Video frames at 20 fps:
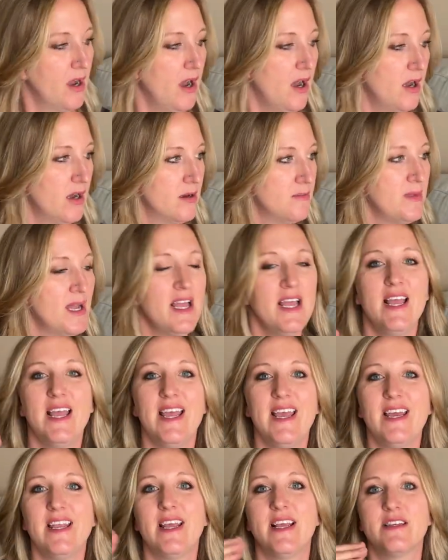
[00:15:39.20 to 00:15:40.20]
Um,
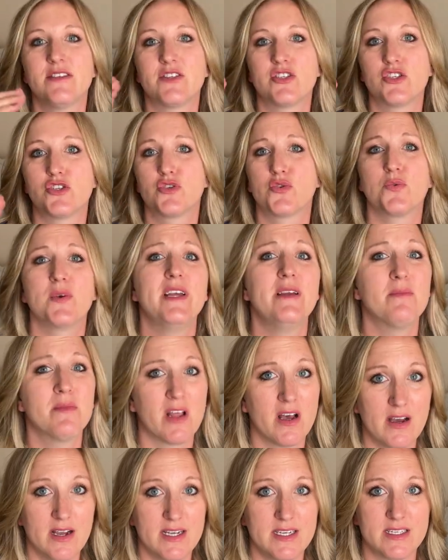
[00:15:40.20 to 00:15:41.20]
it is
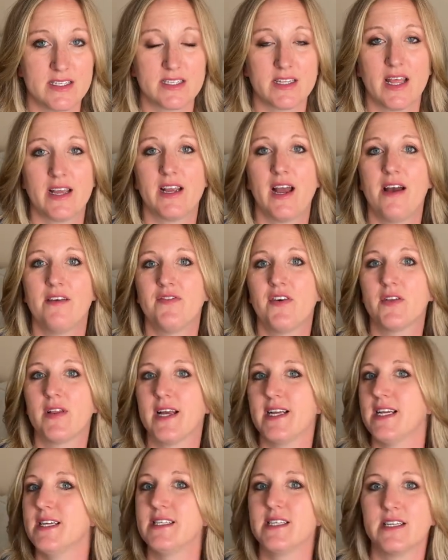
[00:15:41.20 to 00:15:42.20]
streamlined. Like I felt
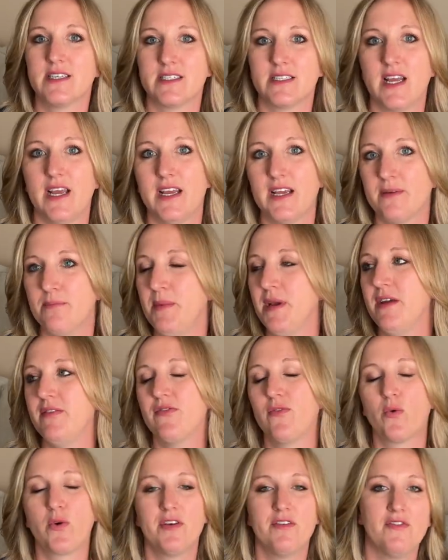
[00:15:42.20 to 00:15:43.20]
like it didn't take me
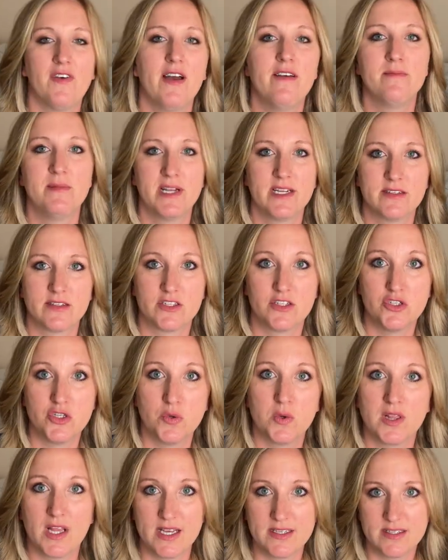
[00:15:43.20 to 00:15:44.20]
45 minutes to
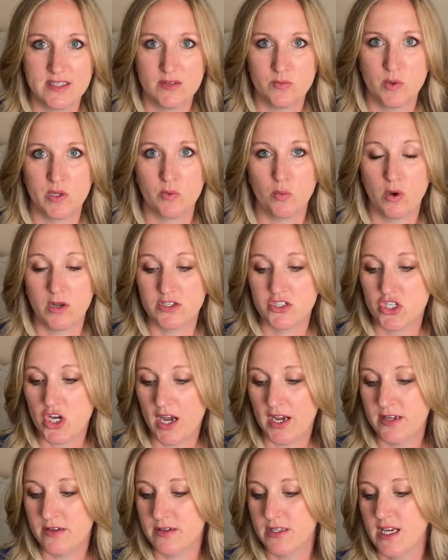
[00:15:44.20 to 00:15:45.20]
do a lesson with one
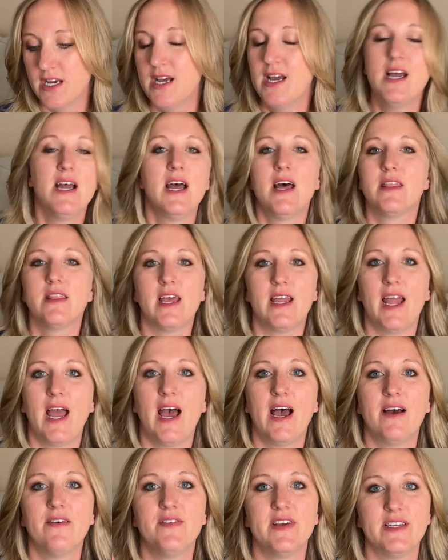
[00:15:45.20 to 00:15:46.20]
child. They
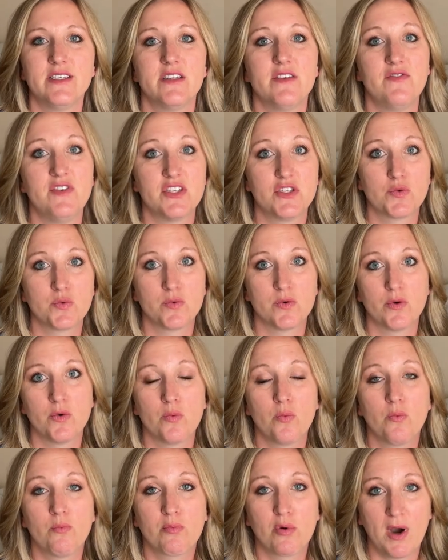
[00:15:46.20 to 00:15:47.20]
have
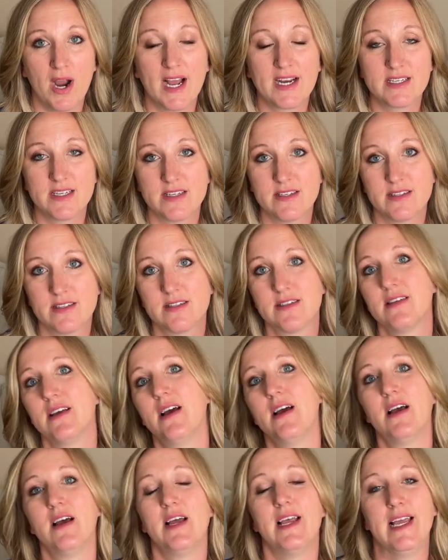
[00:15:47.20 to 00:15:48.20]
individual practice.
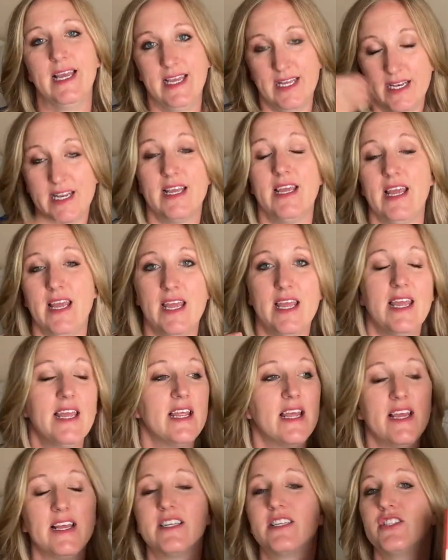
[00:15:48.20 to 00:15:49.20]
It
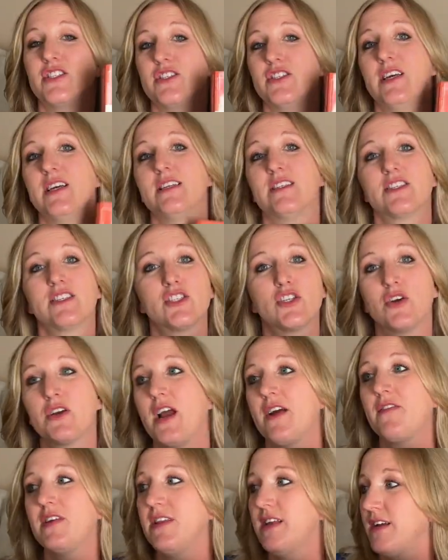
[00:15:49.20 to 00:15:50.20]
it it, it just took
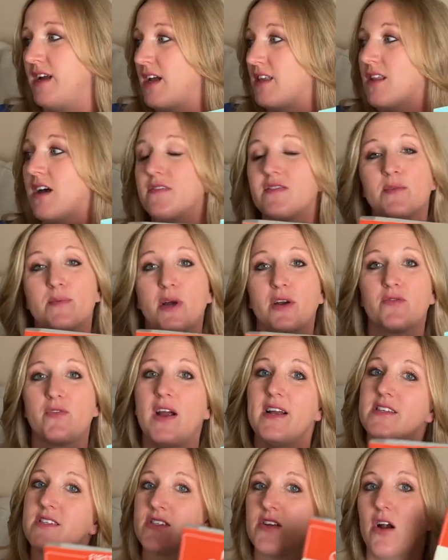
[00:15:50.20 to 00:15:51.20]
everything I loved about
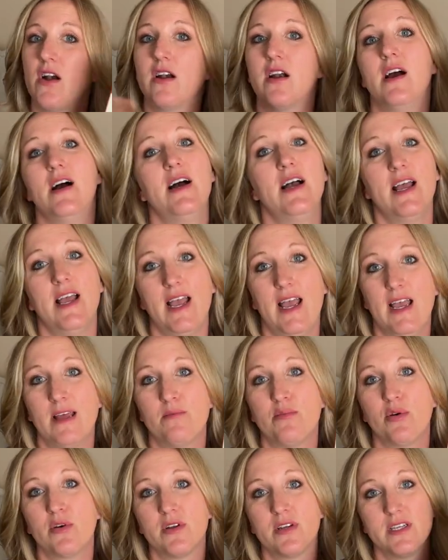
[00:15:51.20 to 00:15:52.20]
Right Start
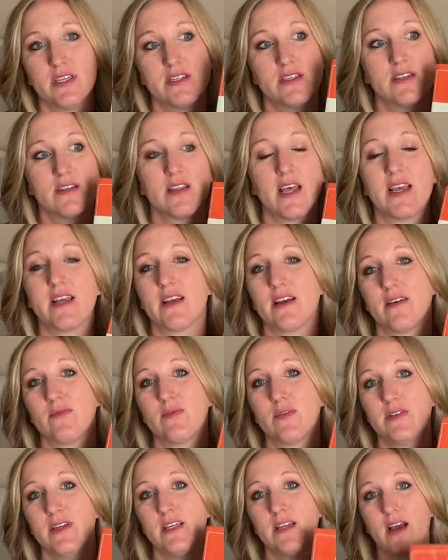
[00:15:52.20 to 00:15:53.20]
and put it into like a
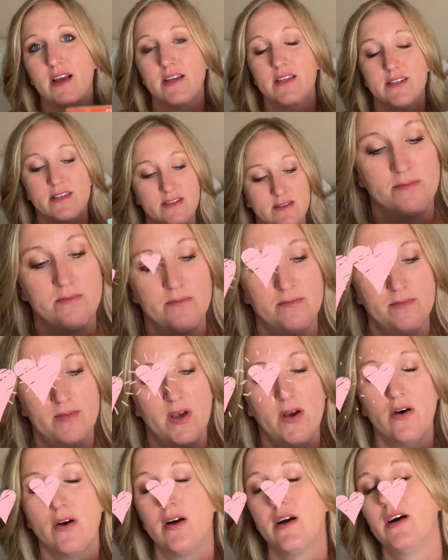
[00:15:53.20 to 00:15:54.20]
really nice
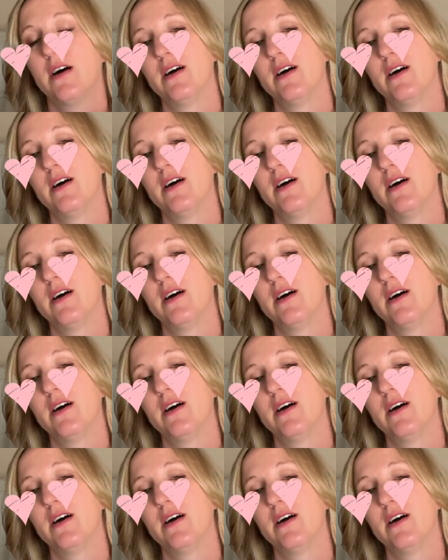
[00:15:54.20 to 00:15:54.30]
oh